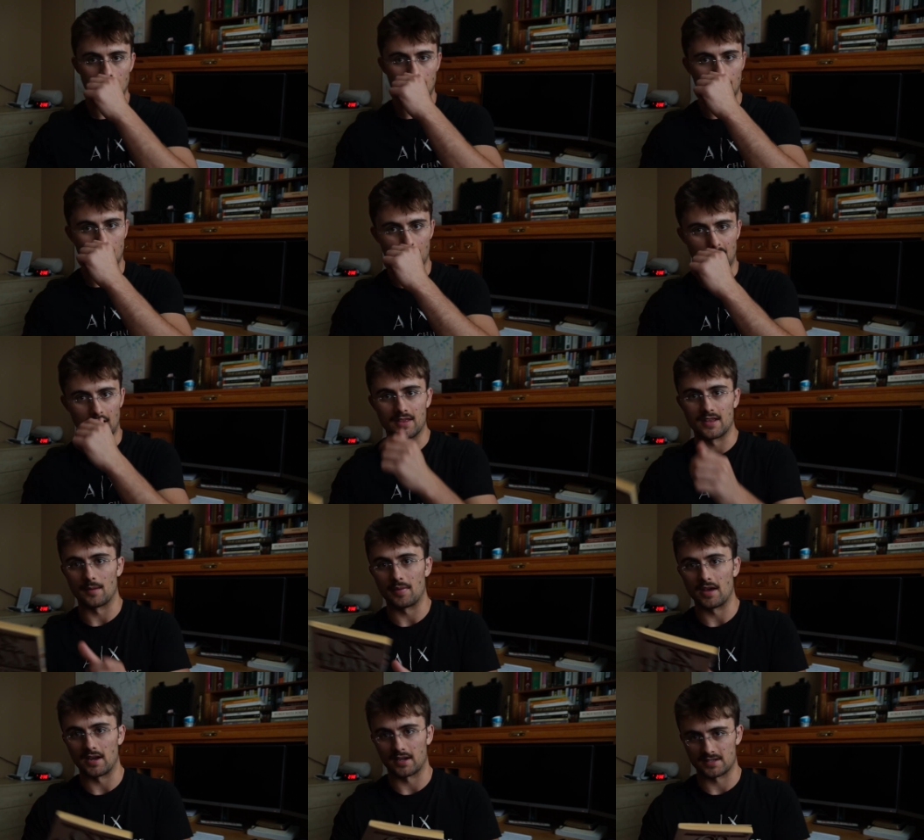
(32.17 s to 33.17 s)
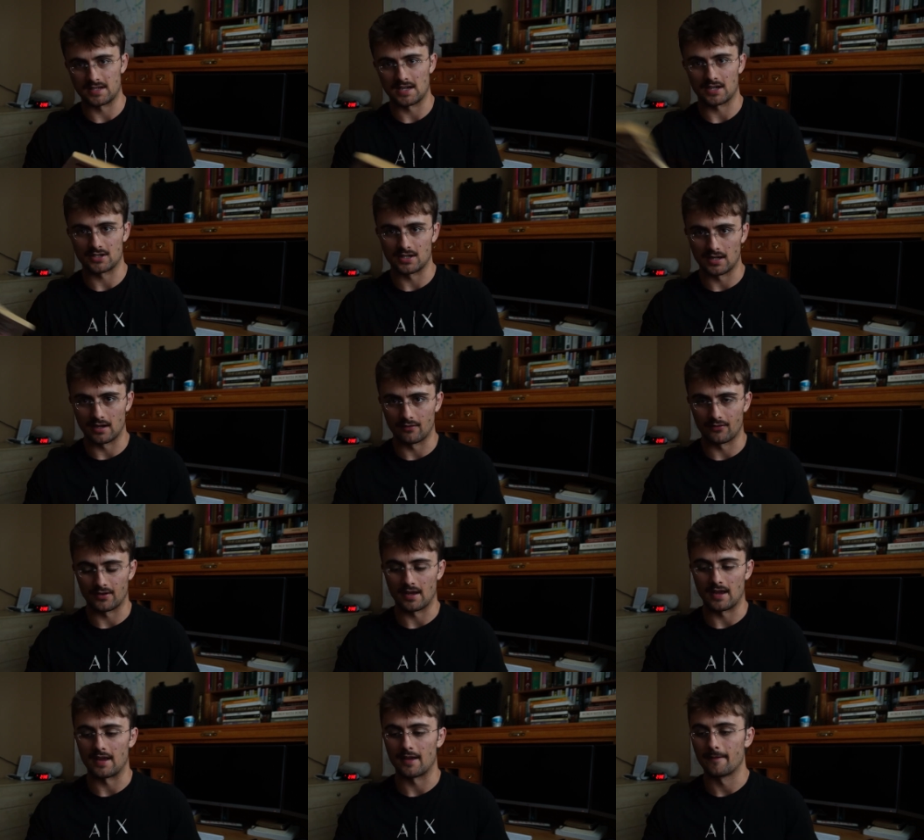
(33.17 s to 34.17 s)
And in the appendix, he actually gives
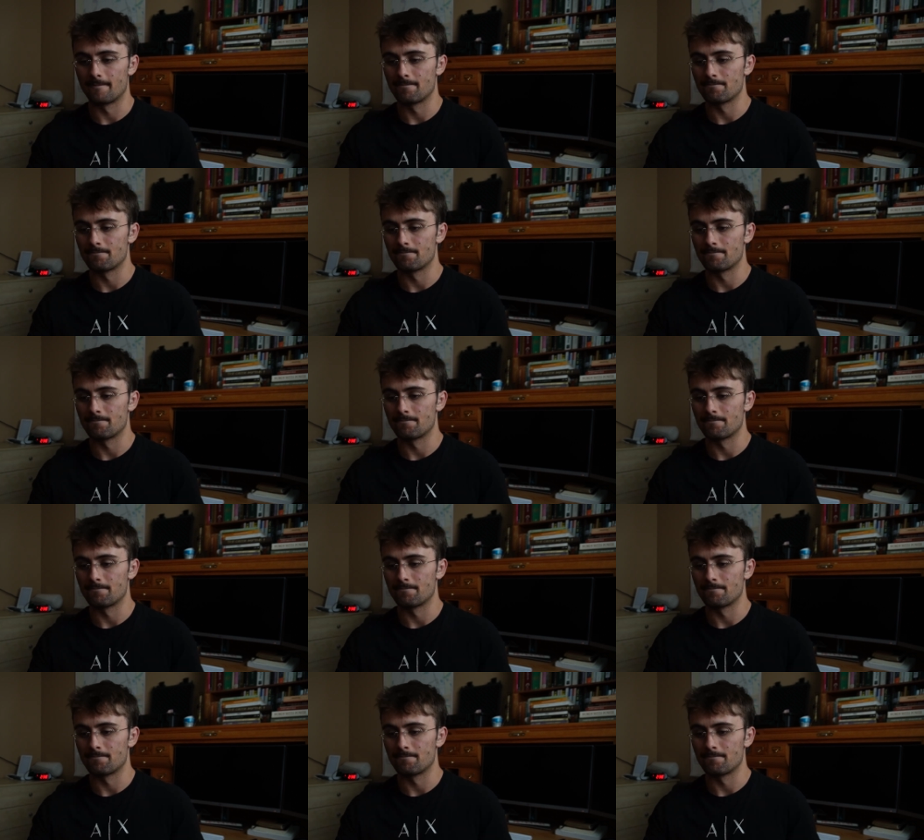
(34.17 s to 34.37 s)
a